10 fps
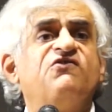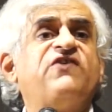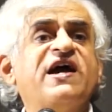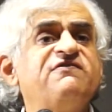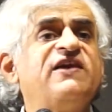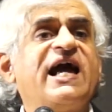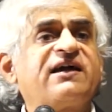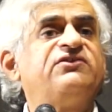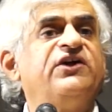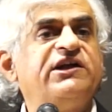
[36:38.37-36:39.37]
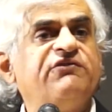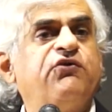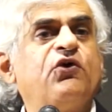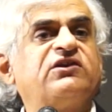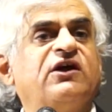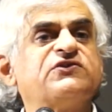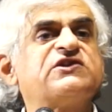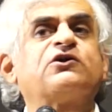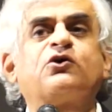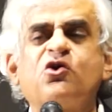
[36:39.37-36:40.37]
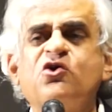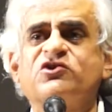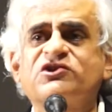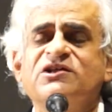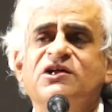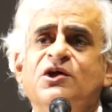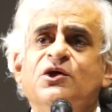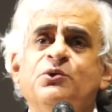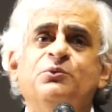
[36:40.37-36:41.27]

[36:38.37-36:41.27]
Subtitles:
5,34,000 crores,